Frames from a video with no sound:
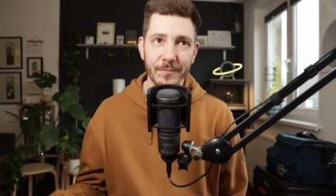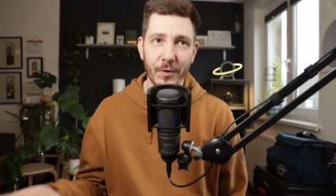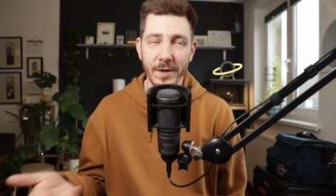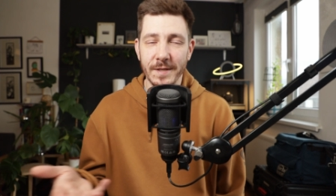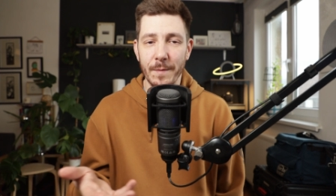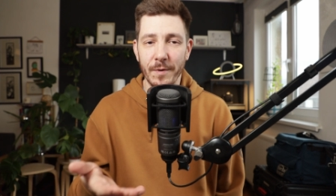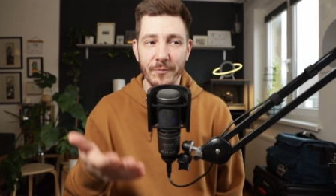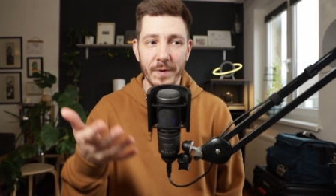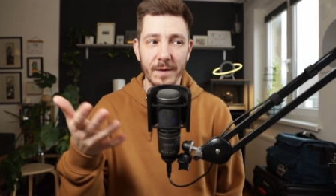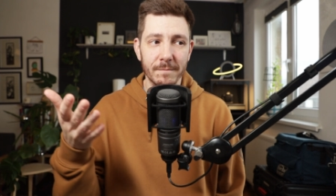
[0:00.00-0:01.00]
For example,
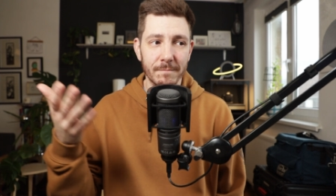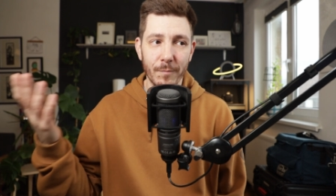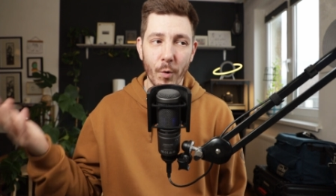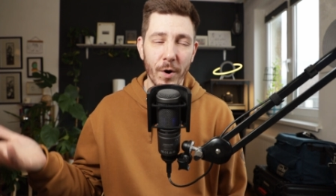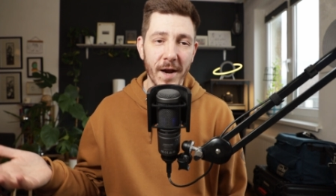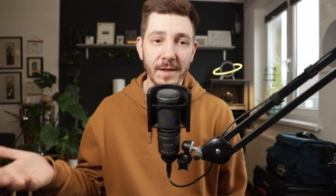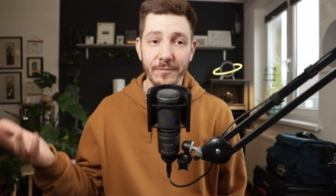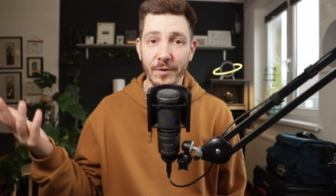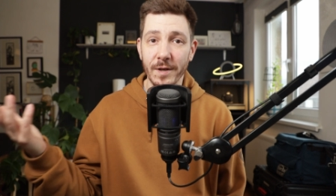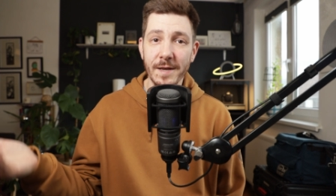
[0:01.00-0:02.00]
I've been more
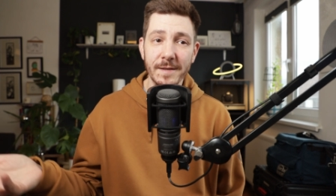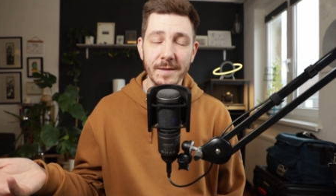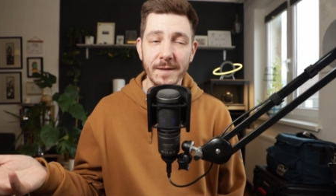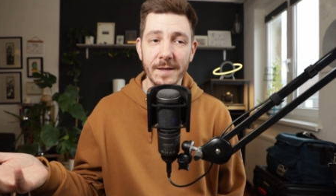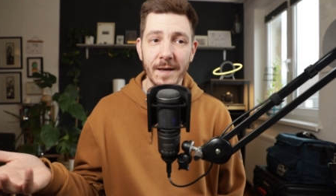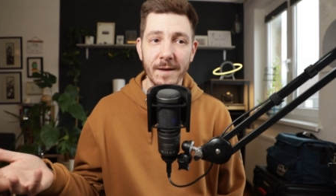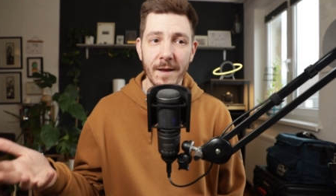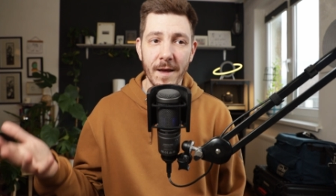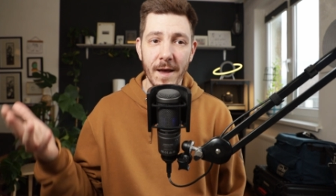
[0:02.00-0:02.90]
active on LinkedIn again,